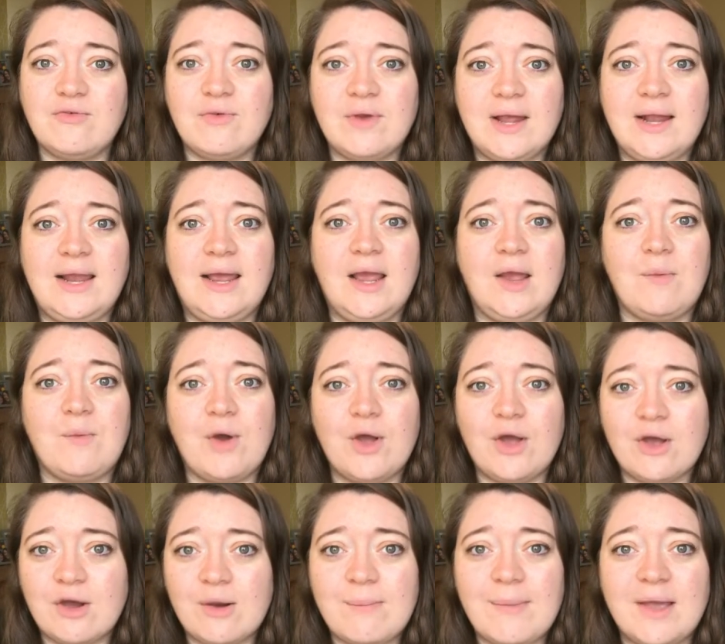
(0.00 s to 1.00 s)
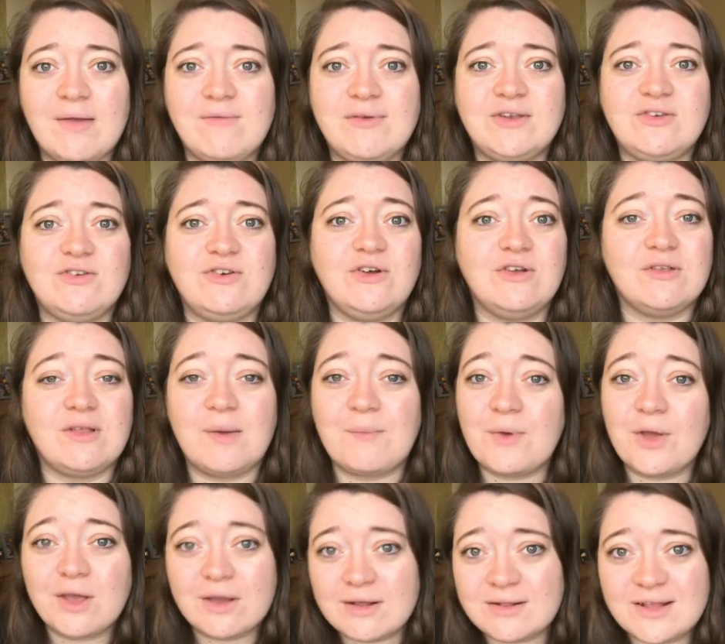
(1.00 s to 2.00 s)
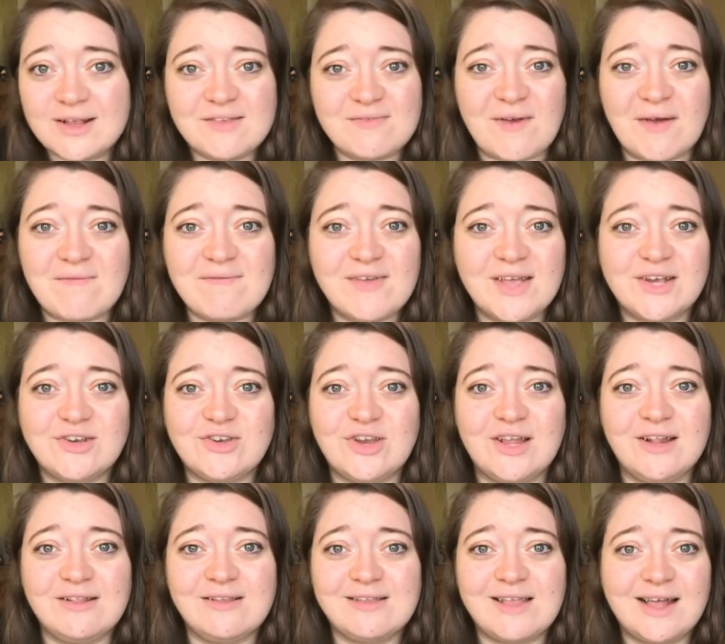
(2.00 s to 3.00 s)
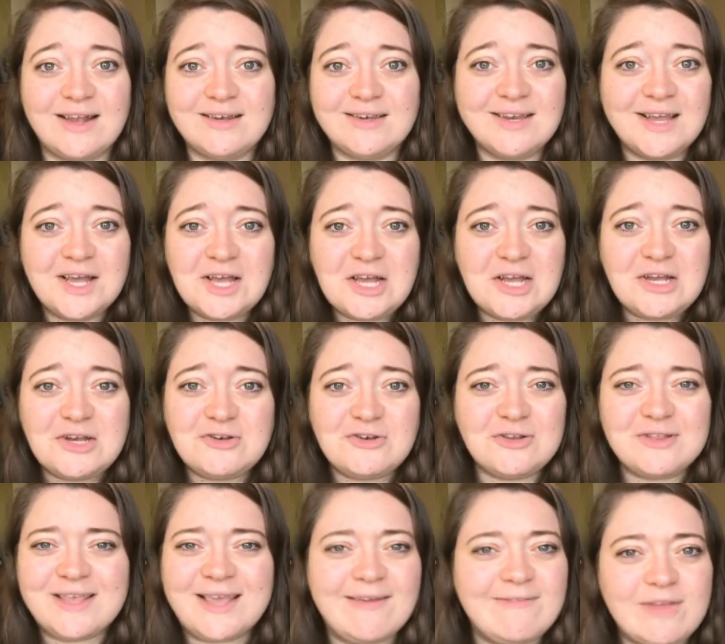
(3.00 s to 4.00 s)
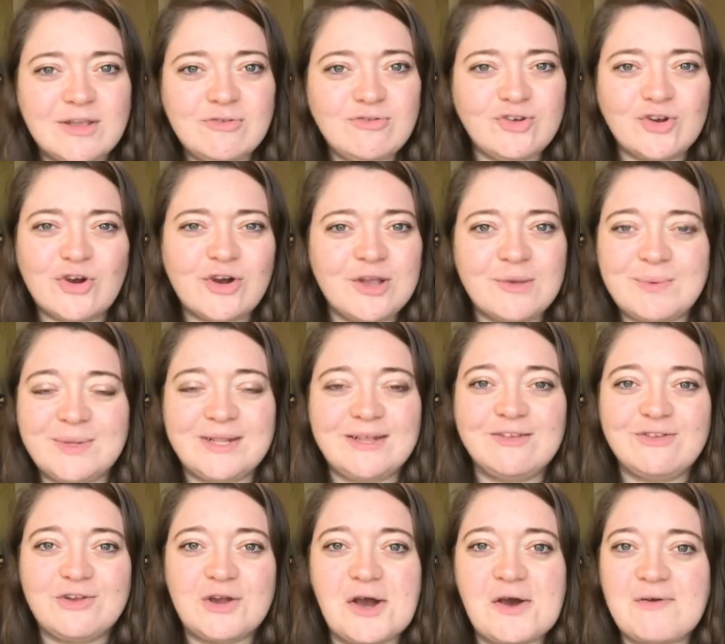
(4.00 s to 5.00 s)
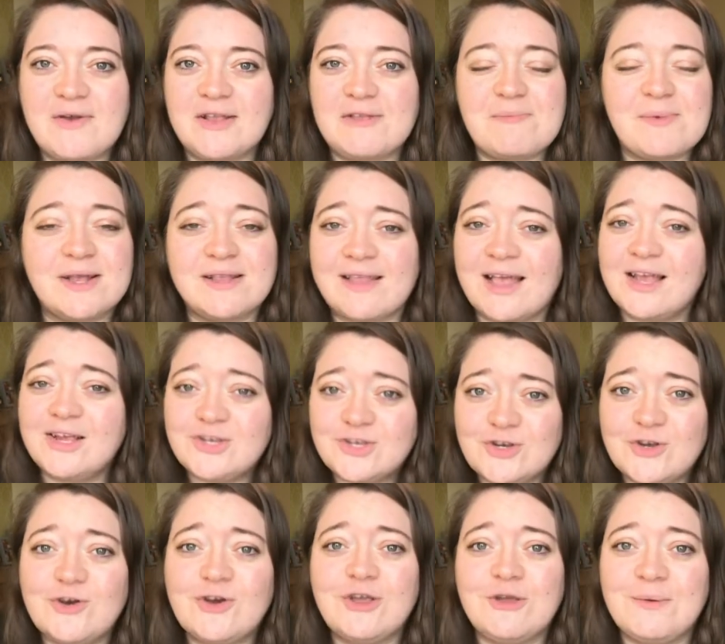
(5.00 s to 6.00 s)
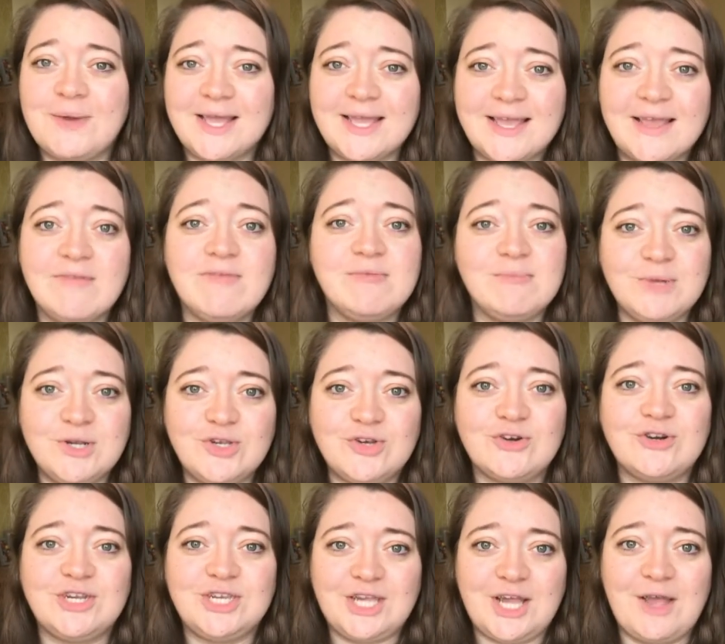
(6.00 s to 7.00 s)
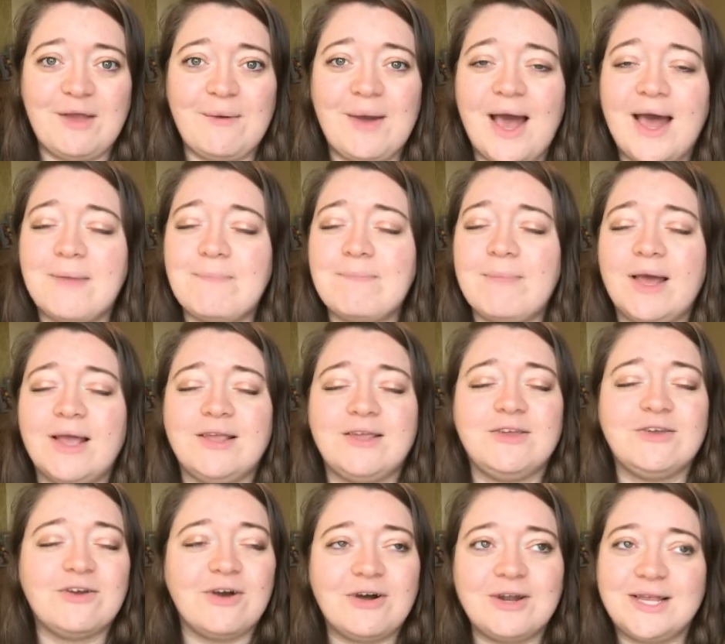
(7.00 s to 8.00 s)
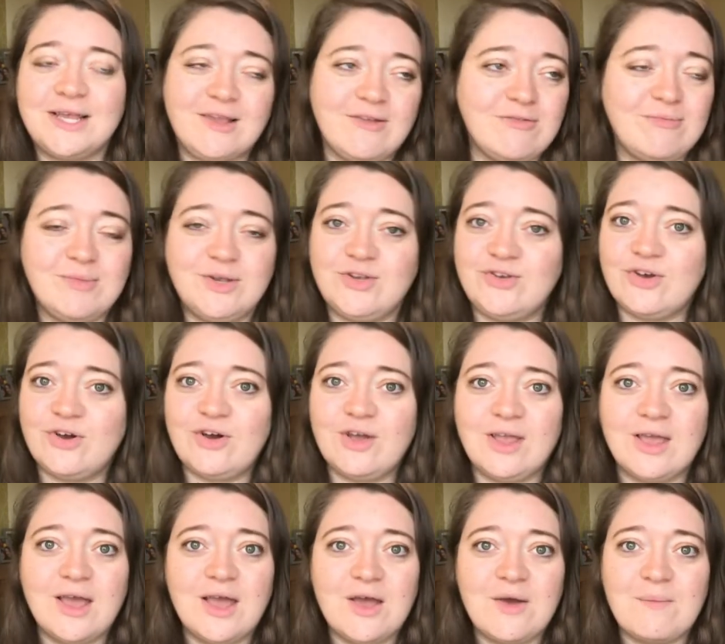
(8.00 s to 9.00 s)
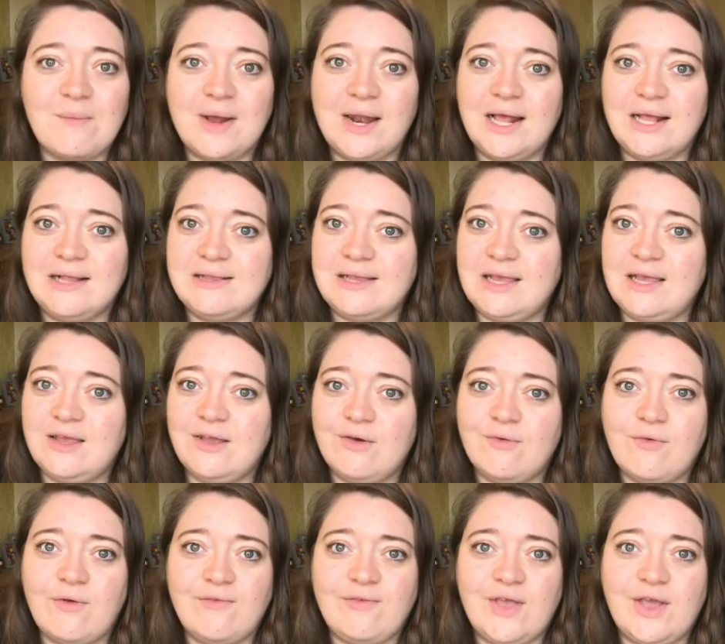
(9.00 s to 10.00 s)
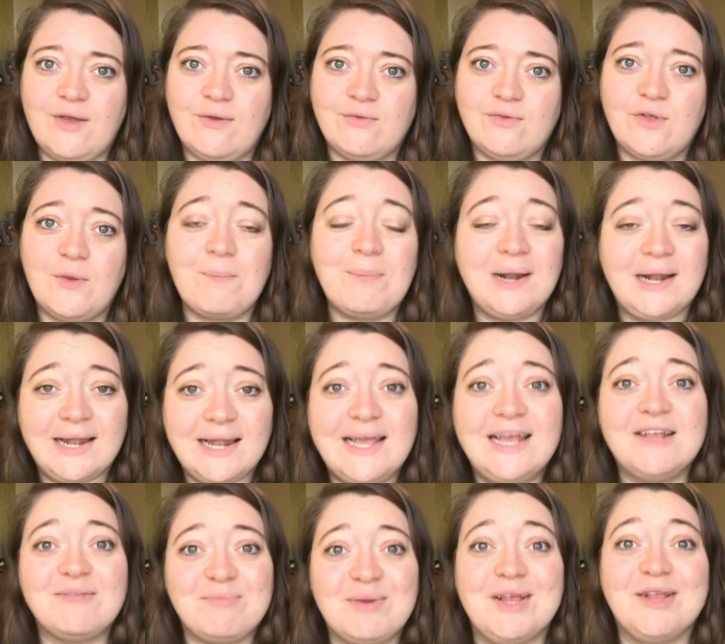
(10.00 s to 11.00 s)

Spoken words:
really work on my originals and work on these fan fictions and just give you joy with these stories, because I assure you it gives me joy too, and my god, it gives me joy when I see your reviews. So please,